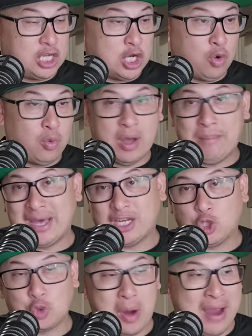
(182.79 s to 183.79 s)
you know, about a
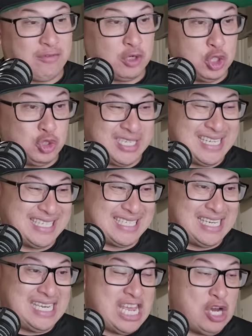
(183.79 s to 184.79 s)
driver losing his
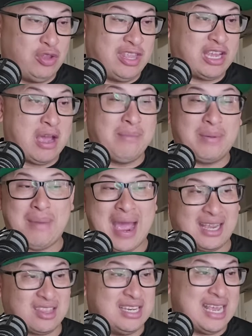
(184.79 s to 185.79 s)
CDL and then coming
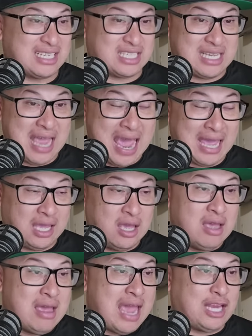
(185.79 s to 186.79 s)
back the next day
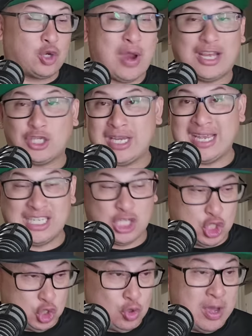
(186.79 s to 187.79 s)
and crashing
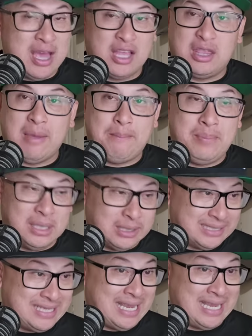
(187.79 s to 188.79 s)
into the
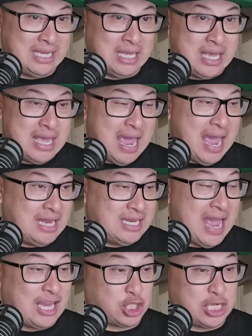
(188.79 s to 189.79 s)
building
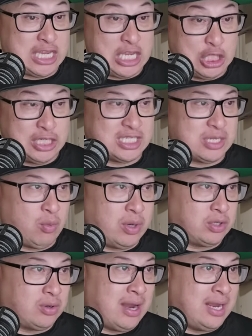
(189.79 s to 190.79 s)
and actually killing
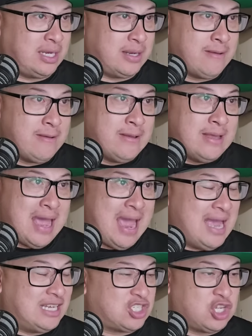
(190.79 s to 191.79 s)
someone, right?
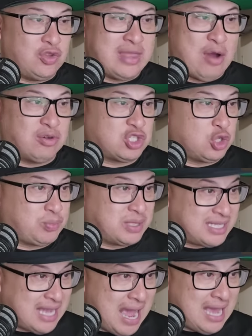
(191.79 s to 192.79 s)
And so that was super
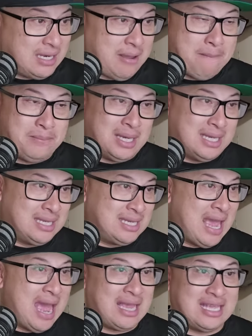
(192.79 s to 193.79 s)
sad. But
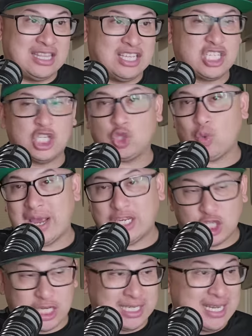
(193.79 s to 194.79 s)
yeah, in this
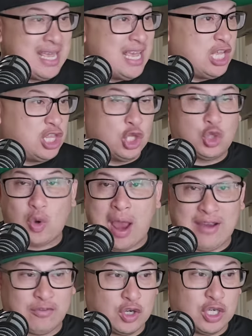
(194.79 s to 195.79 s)
situation, the
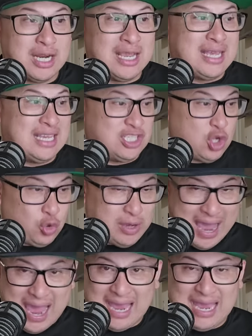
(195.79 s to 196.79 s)
driver is
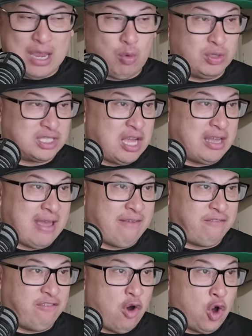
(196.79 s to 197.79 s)
okay and was not
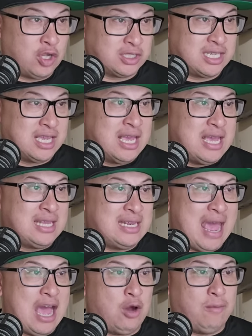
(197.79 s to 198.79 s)
at fault.
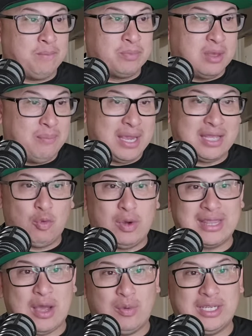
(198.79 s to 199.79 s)
Now, the big
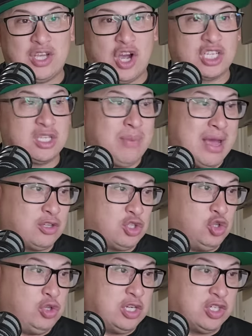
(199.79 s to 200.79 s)
one that we talked about
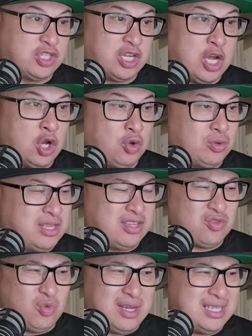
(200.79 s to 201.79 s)
two years ago,
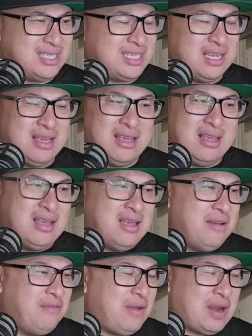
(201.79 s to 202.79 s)
this was
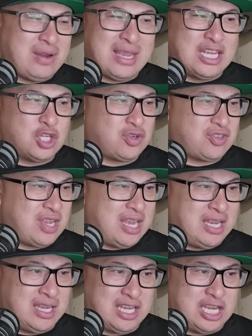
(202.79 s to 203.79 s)
very
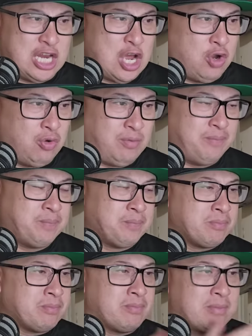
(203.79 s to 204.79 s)
interesting. You know,
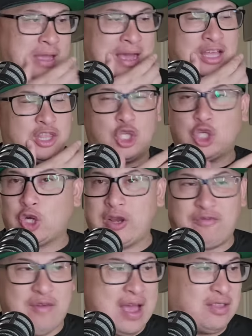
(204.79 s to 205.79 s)
uh, the jury
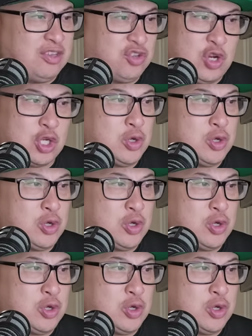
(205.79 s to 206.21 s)
found this truck